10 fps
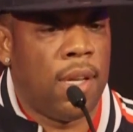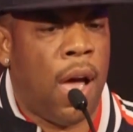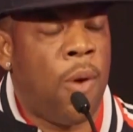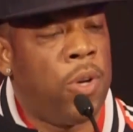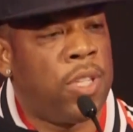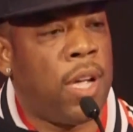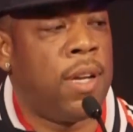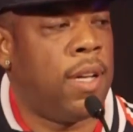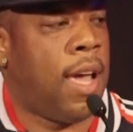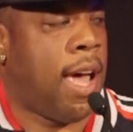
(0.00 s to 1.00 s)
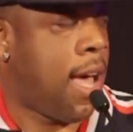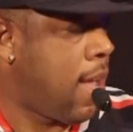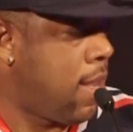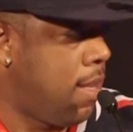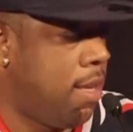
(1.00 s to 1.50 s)
I wish I could have
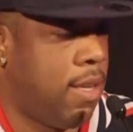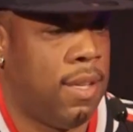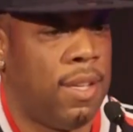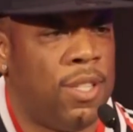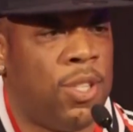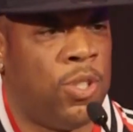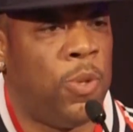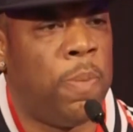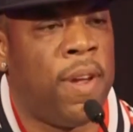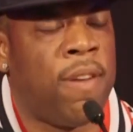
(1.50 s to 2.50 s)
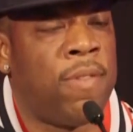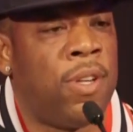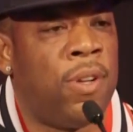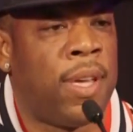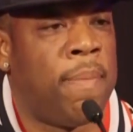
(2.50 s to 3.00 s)
had the two-parent
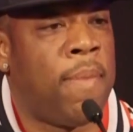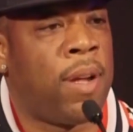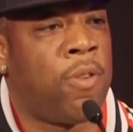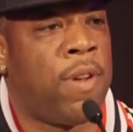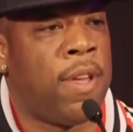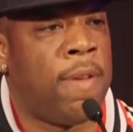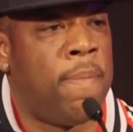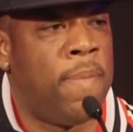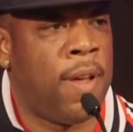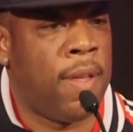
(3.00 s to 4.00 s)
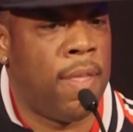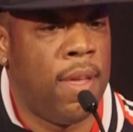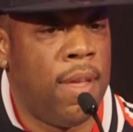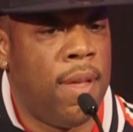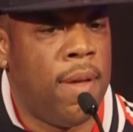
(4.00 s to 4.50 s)
look in my crib, but
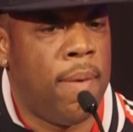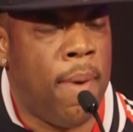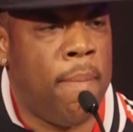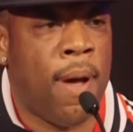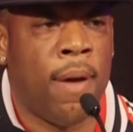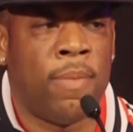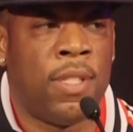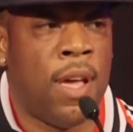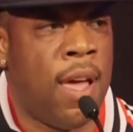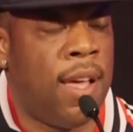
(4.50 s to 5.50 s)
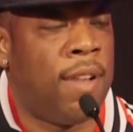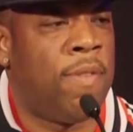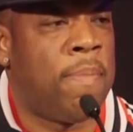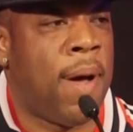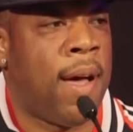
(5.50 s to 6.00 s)
my mom was a hell of
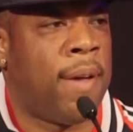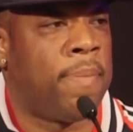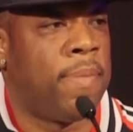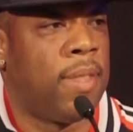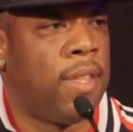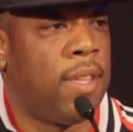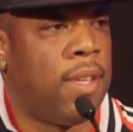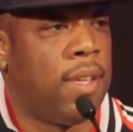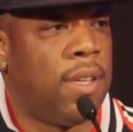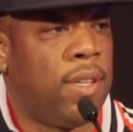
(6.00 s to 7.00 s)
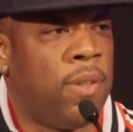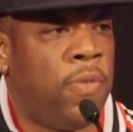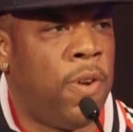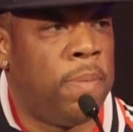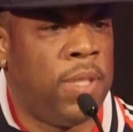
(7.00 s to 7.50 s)
a mom. You
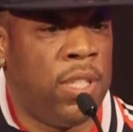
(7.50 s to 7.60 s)
feel me?